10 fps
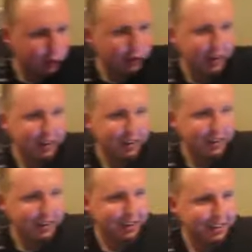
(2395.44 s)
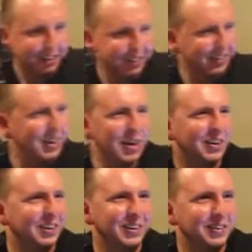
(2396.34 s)
fucked, bro.
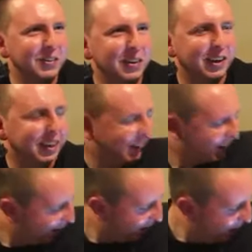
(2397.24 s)
People are mad out